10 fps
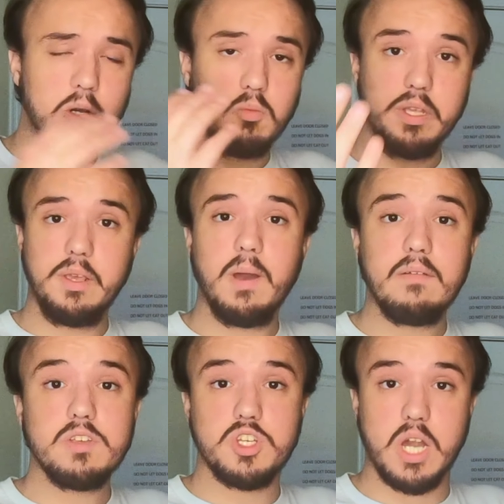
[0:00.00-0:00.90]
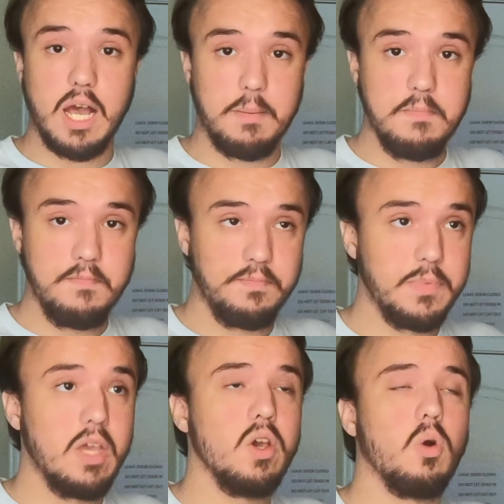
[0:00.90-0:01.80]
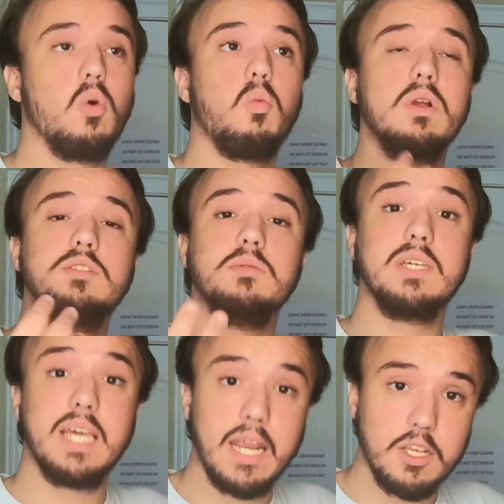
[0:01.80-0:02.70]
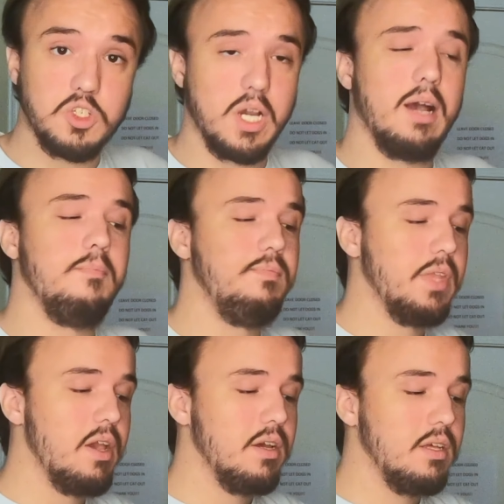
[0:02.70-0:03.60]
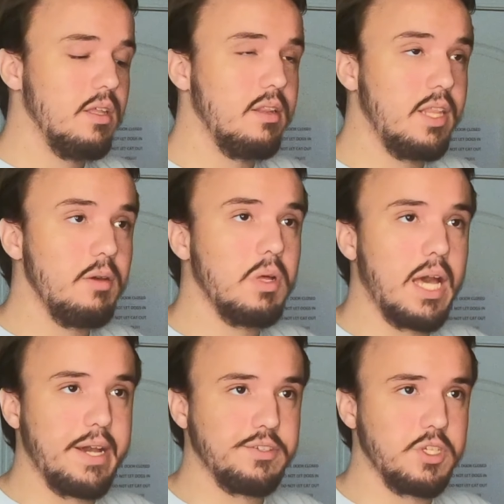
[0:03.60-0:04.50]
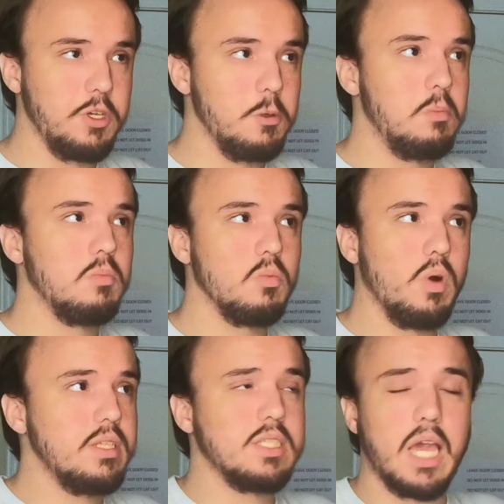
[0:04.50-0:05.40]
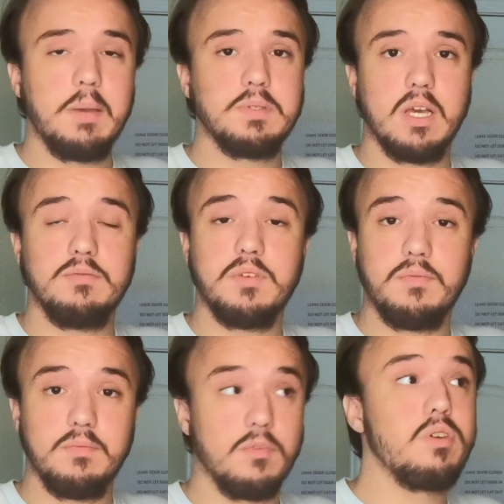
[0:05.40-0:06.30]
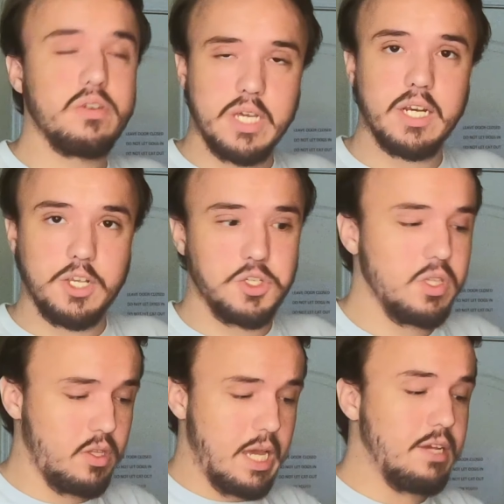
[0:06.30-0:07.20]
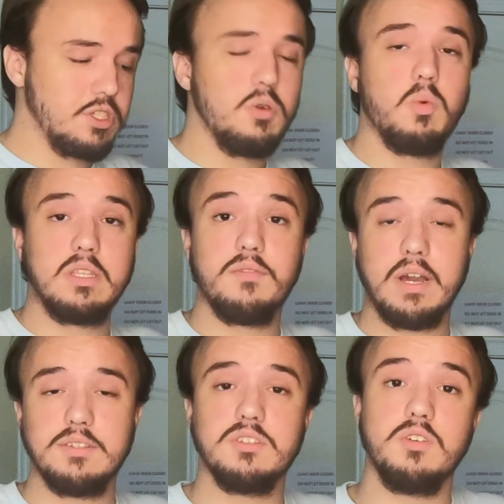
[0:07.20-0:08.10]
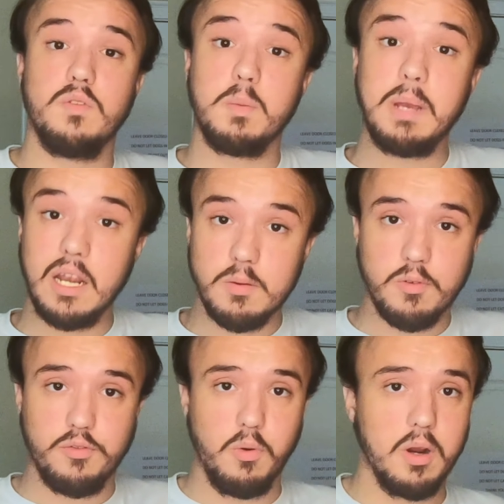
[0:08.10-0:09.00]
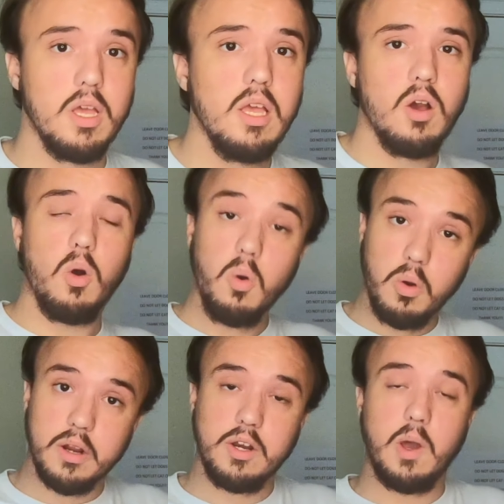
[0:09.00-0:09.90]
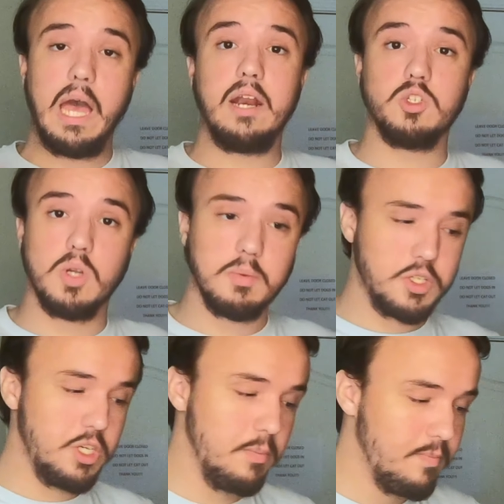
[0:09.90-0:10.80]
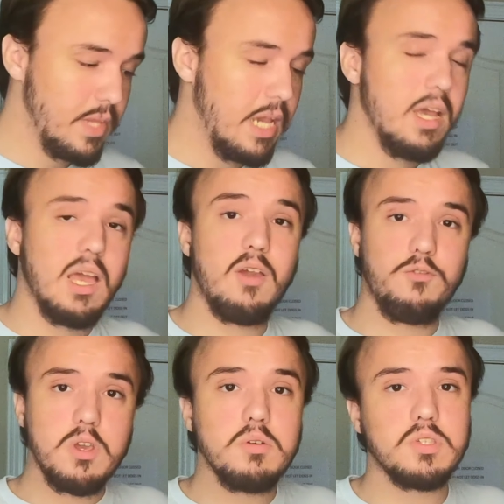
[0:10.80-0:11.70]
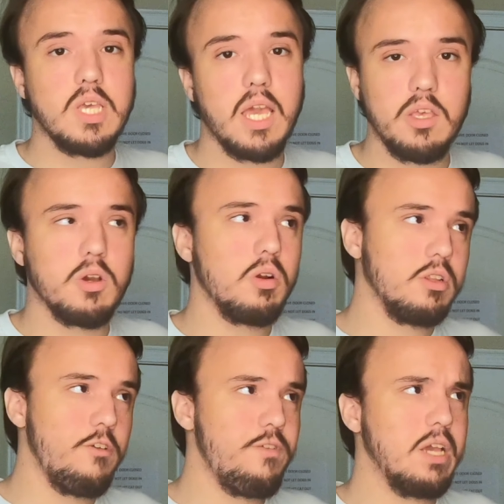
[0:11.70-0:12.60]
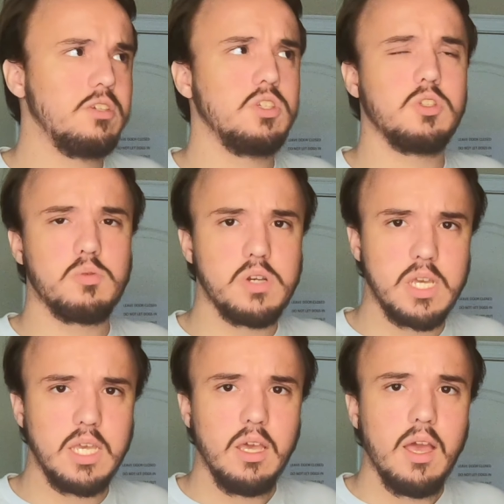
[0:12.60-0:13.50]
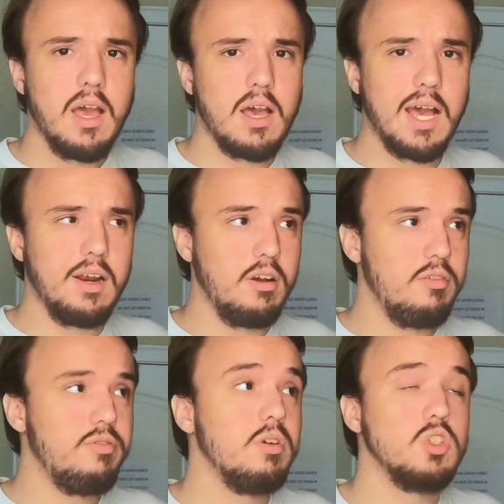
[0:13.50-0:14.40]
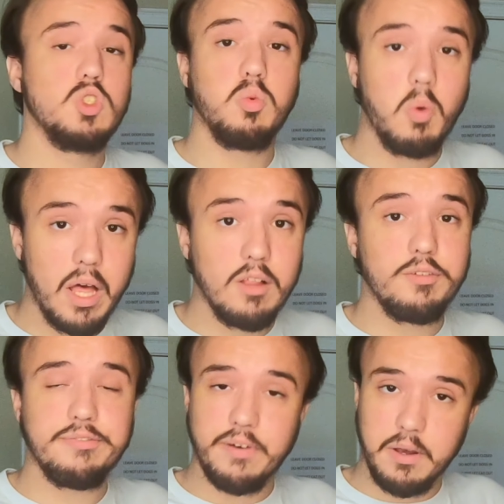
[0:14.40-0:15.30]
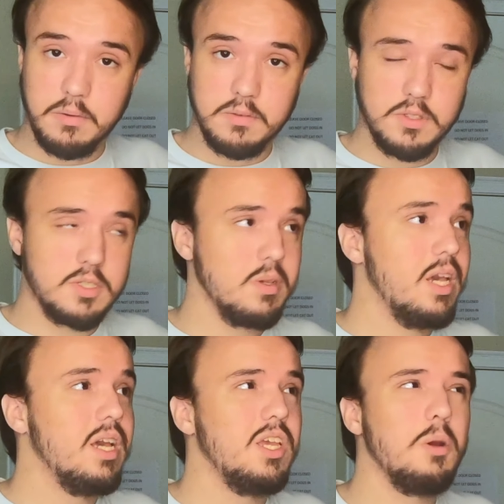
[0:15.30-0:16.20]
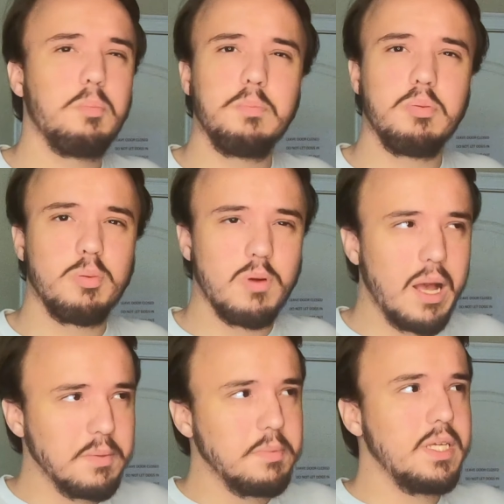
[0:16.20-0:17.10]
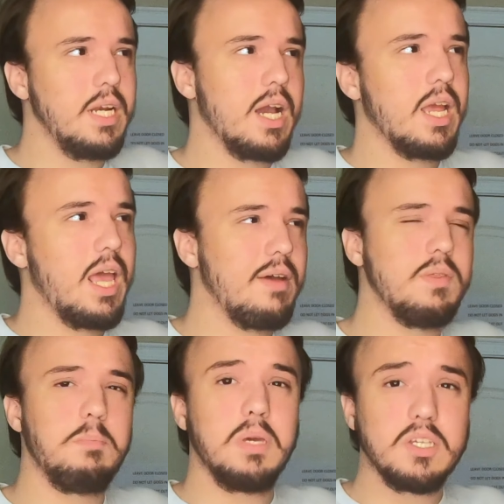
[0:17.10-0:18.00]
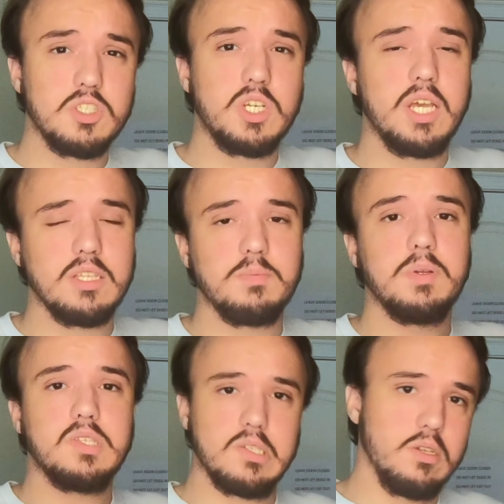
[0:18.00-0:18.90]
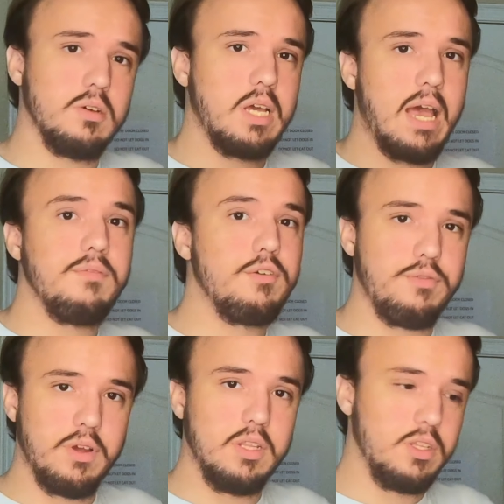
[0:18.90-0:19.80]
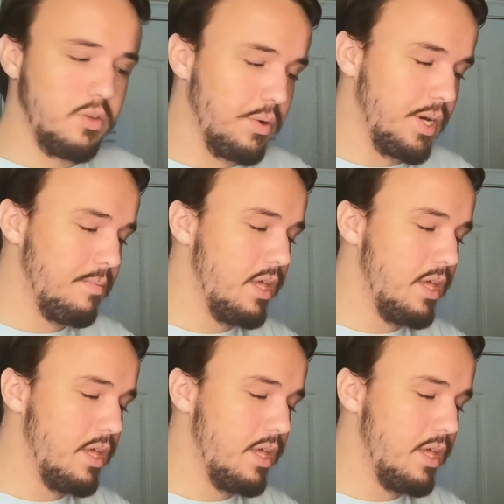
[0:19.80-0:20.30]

When you have a job, or want to get a job, they will ask you what types of, for a technician, they'll ask you what devices you've repaired before, or know how to troubleshoot. If you say you can only fix 3 out of 12 phones, you're probably not going to have the biggest chance, but still have your foot in the door.